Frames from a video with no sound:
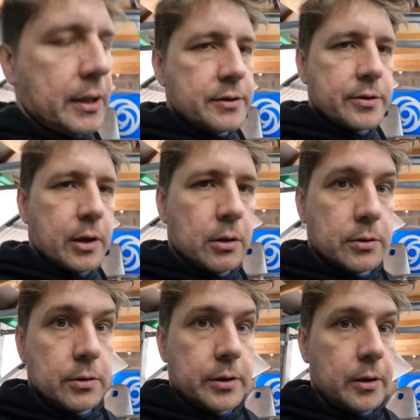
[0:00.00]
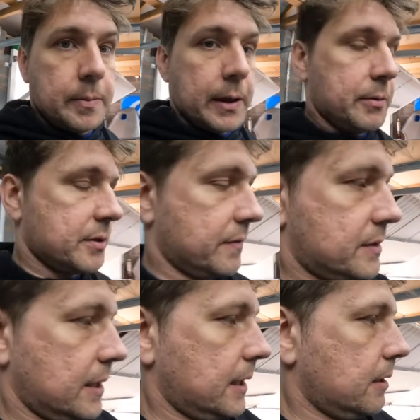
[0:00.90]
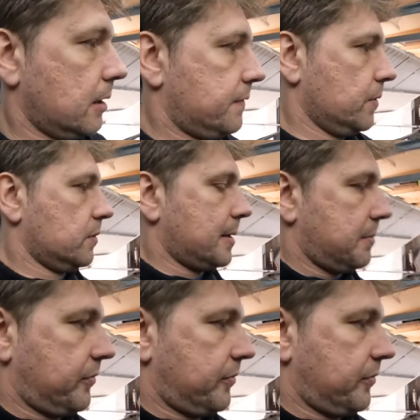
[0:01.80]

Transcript: into the long door coupe which obviously i've talked about